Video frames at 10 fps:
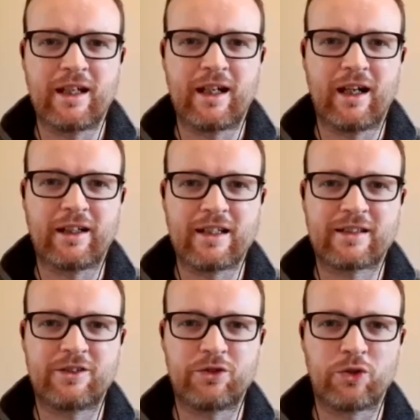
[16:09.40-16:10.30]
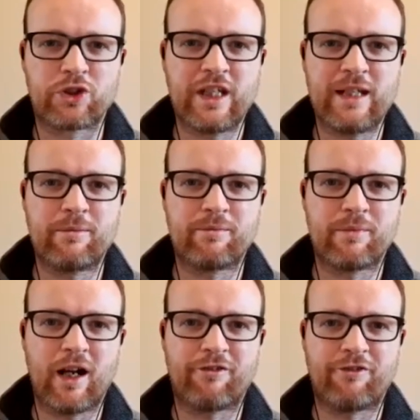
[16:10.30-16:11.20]
I guess your team
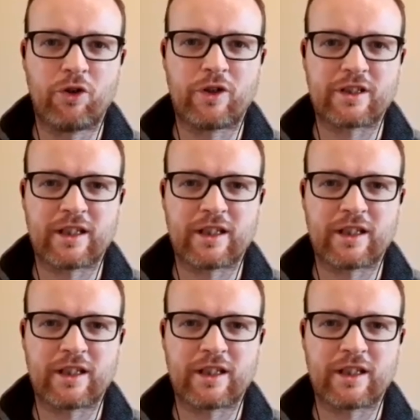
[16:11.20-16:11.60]
are focused,